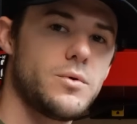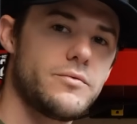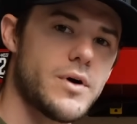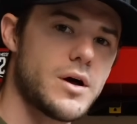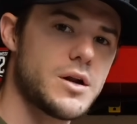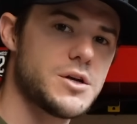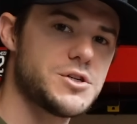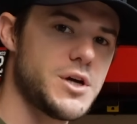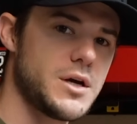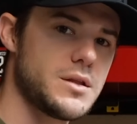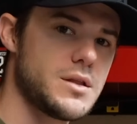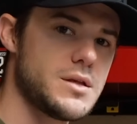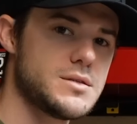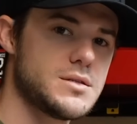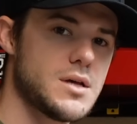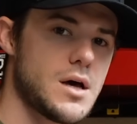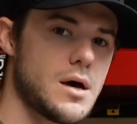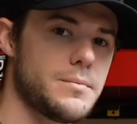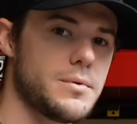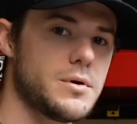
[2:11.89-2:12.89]
we've got to shake
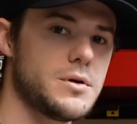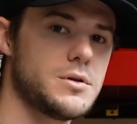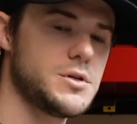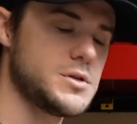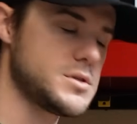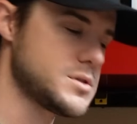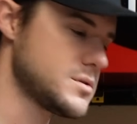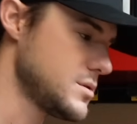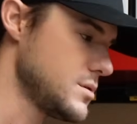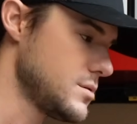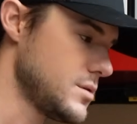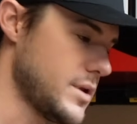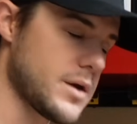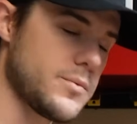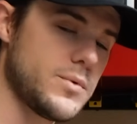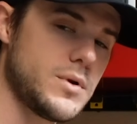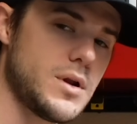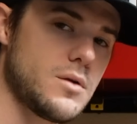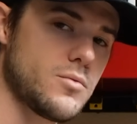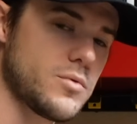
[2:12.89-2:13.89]
these up just
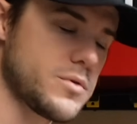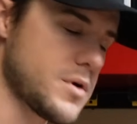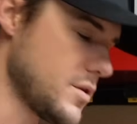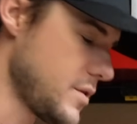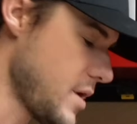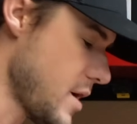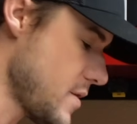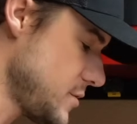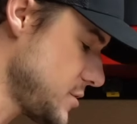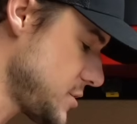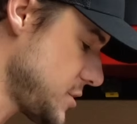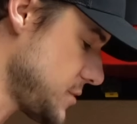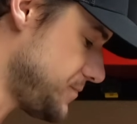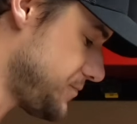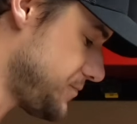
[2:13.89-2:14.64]
like we did with all the others.